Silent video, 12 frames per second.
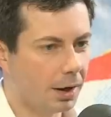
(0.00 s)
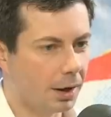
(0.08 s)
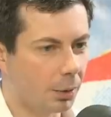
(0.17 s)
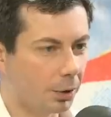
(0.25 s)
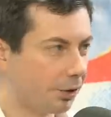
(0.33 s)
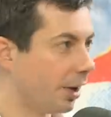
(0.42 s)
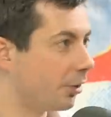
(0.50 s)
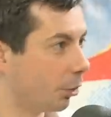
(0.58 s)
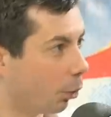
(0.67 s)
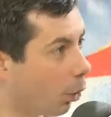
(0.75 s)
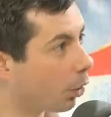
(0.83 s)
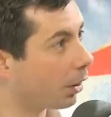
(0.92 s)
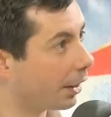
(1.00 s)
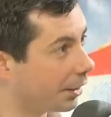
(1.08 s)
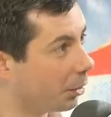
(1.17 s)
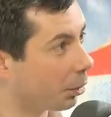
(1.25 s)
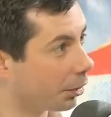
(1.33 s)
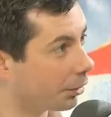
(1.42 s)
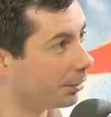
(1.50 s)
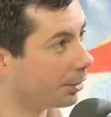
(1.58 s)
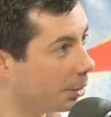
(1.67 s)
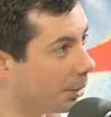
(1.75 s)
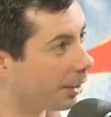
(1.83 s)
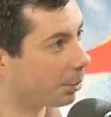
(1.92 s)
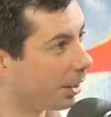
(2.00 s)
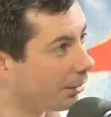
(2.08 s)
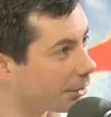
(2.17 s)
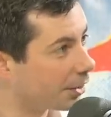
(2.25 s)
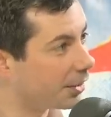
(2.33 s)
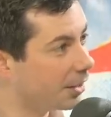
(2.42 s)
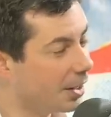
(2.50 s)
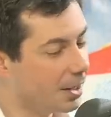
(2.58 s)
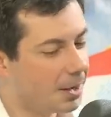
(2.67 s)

uh, was sent to war on the orders of a U.S. president.